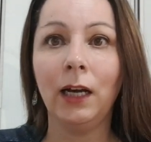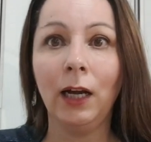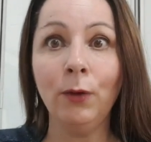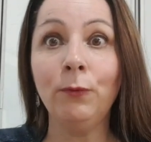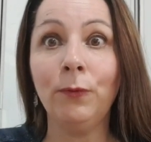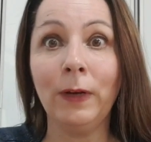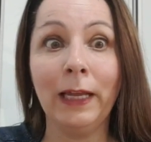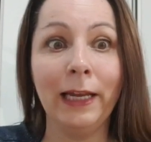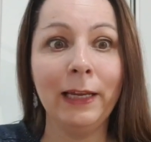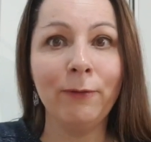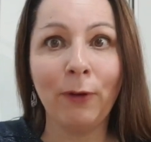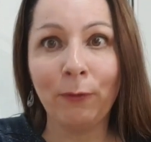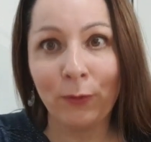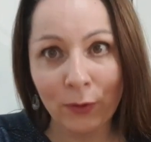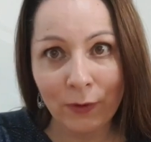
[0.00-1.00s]
Hopefully,
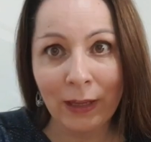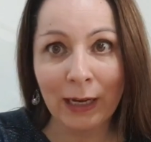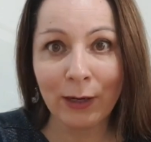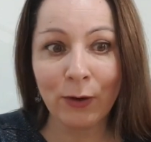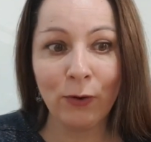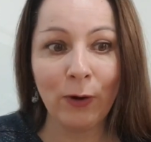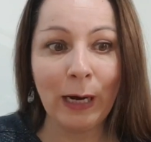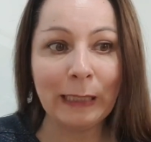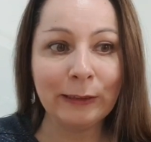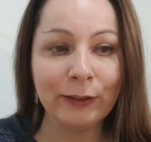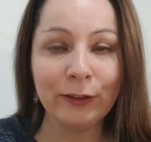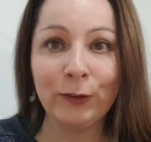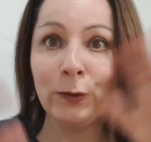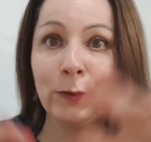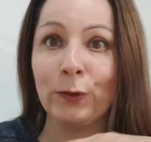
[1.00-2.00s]
if I've done that correct,
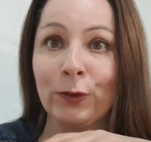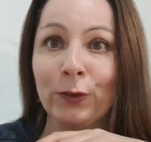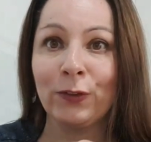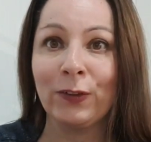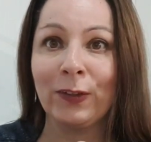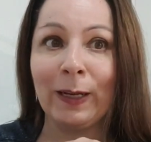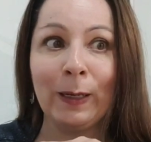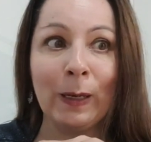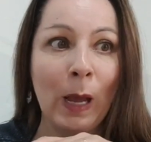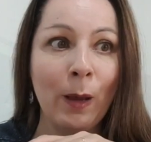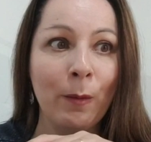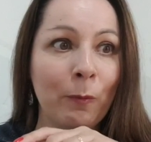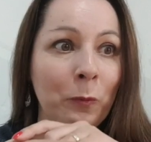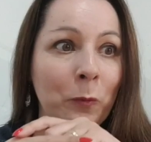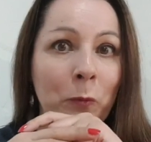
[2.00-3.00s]
you should have just seen
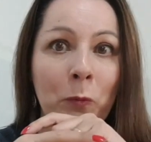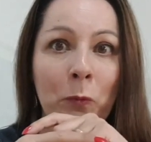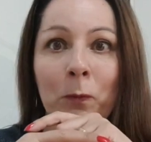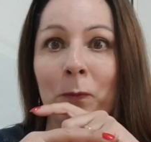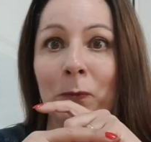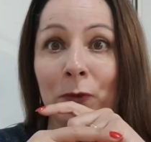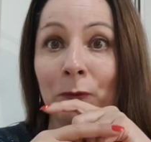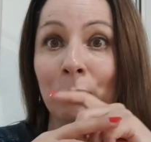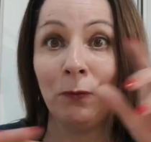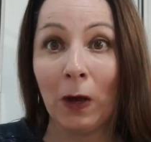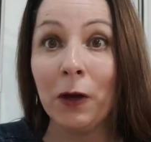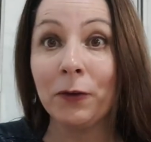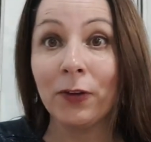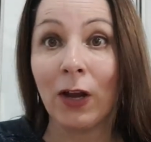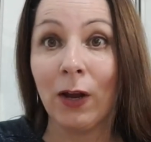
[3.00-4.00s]
some
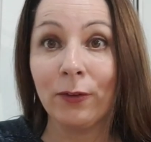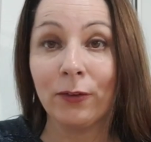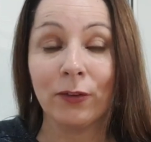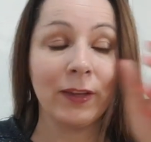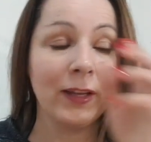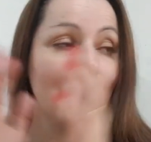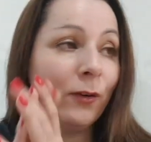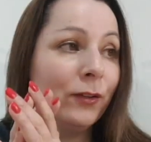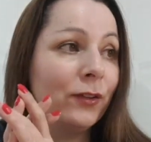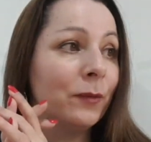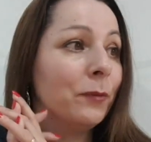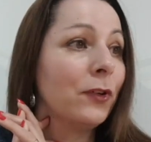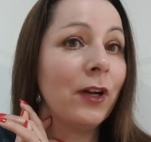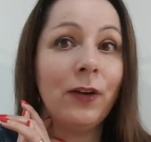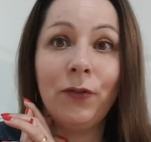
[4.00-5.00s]
photos of the
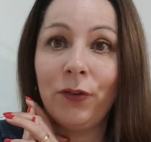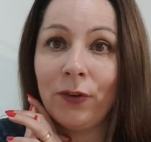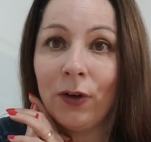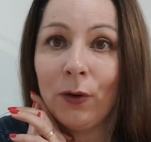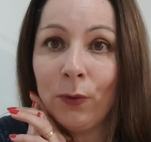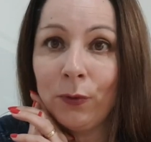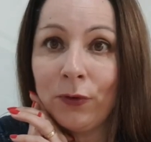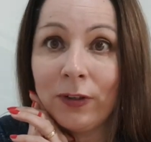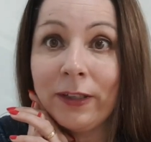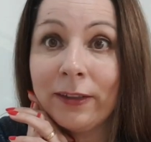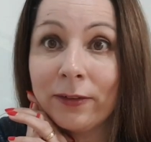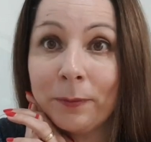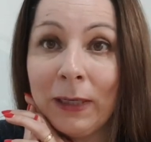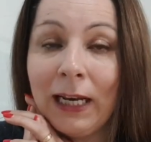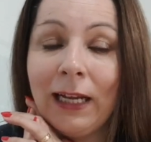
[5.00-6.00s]
items that I've sold
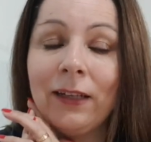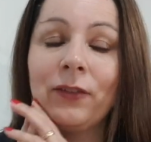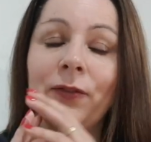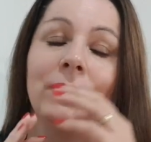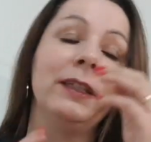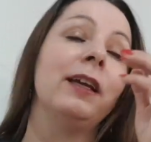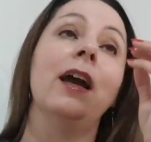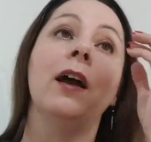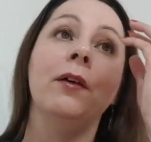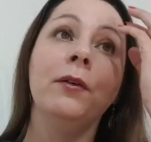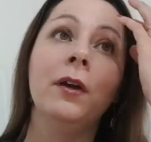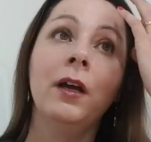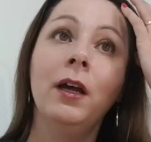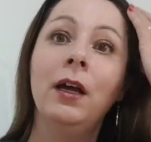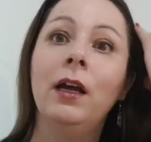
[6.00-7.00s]
since my last video.
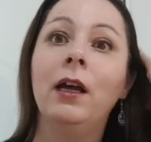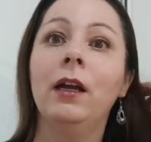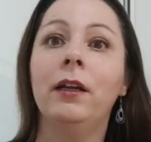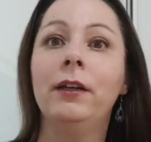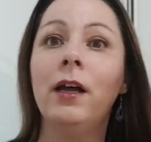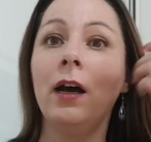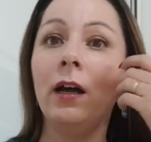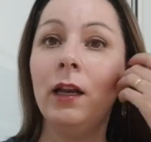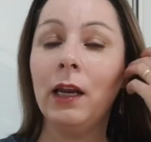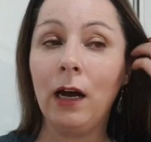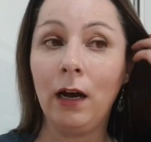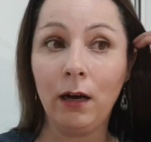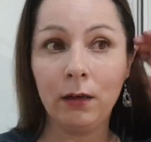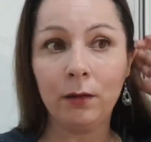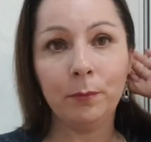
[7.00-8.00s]
Not a
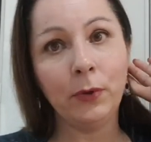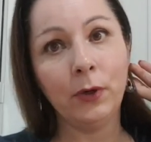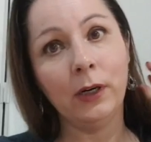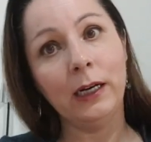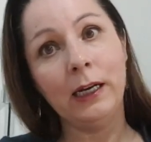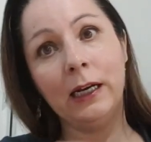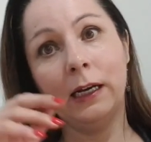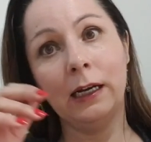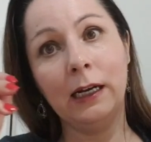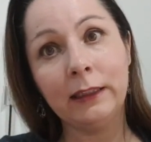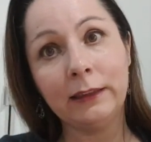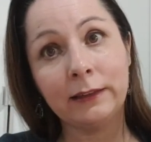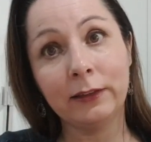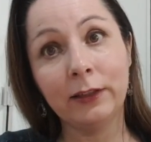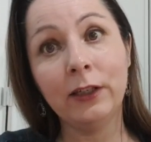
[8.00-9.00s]
lot, but
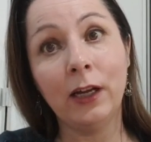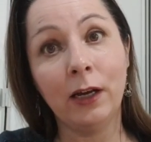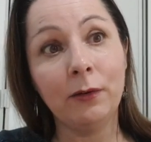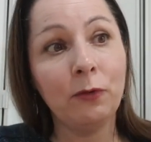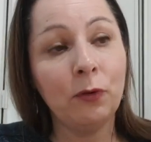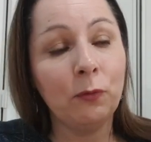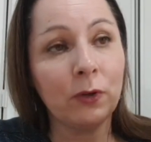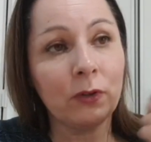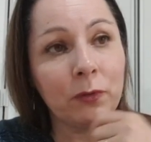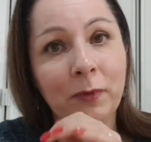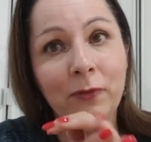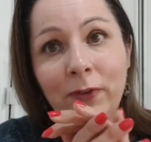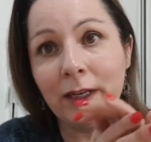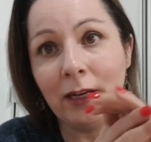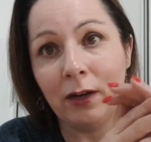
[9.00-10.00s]
as you know, if you watch
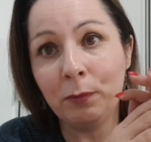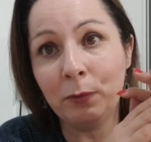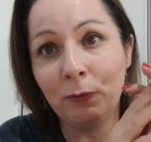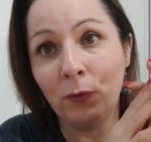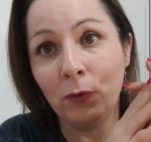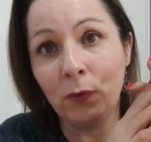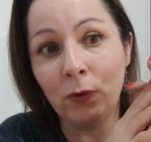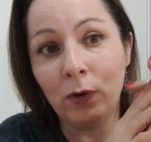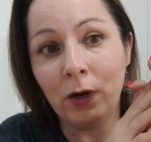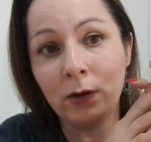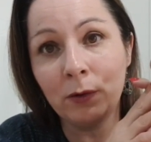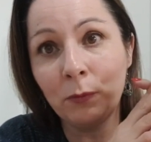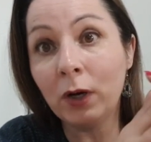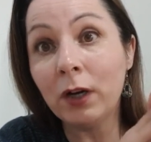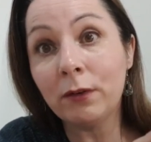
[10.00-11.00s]
my videos before,
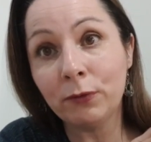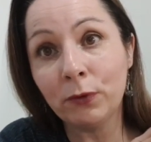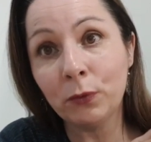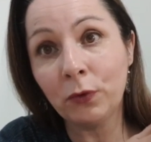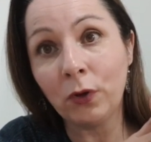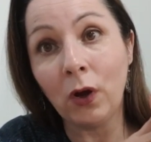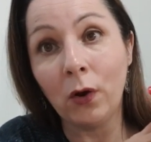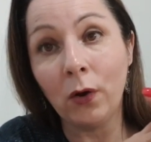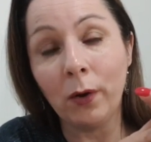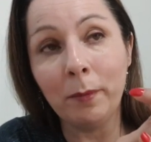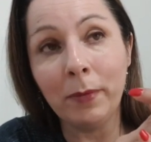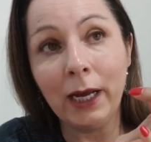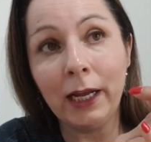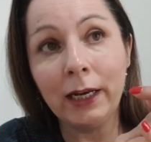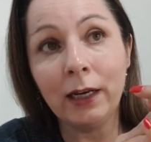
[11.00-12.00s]
I work full
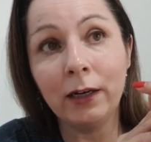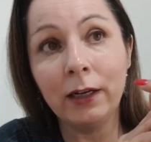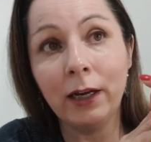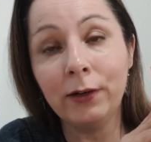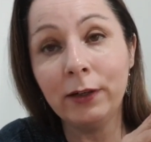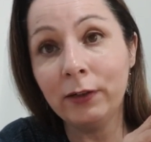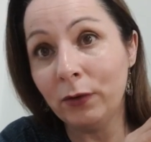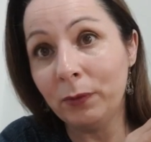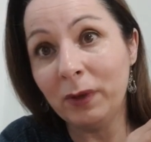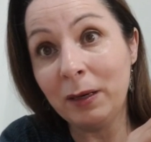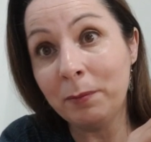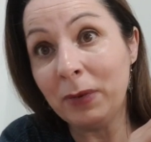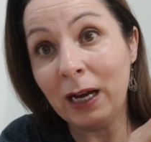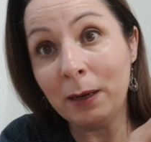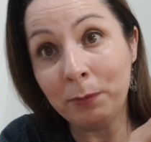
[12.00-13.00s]
time and I only do
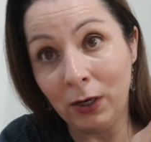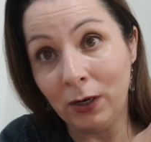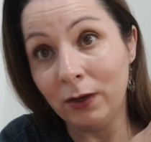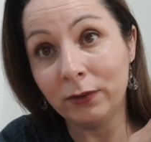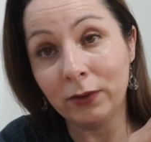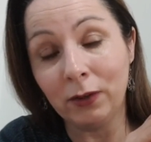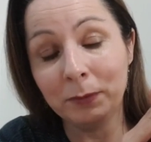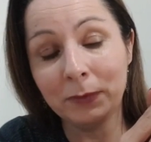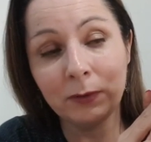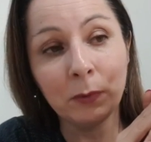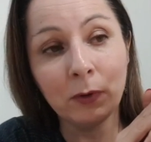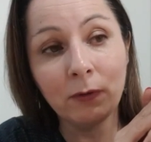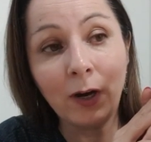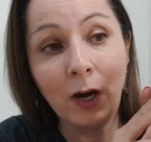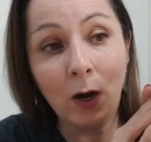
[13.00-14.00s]
eBay part time. It's
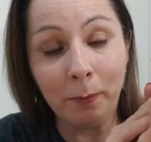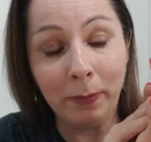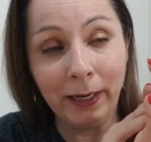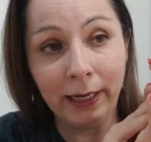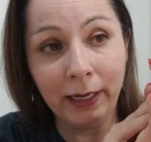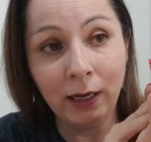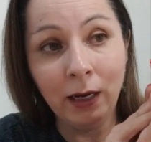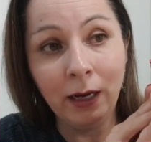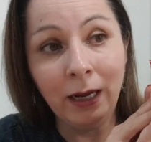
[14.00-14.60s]
more of a hobby.